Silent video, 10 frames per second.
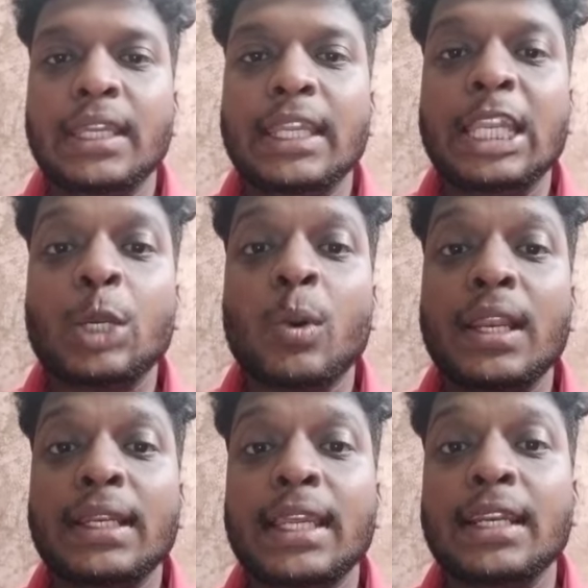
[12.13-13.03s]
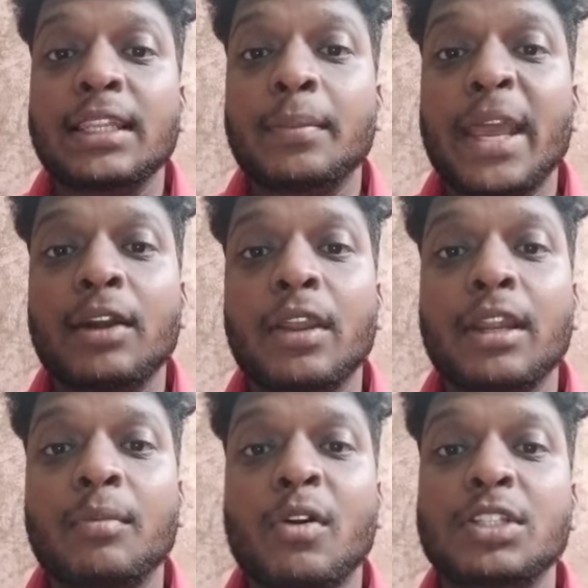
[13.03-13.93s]
inequality and the
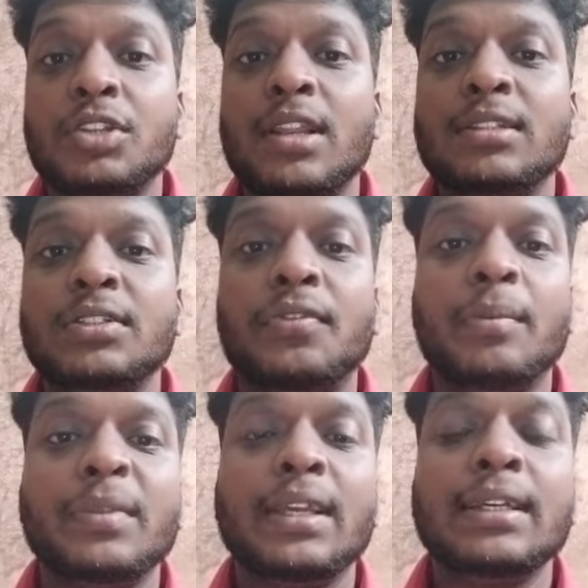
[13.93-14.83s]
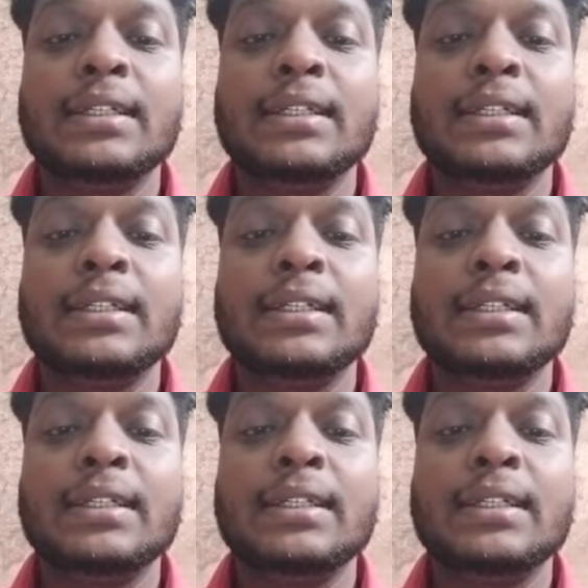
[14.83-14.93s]
macroeconomic challenges from the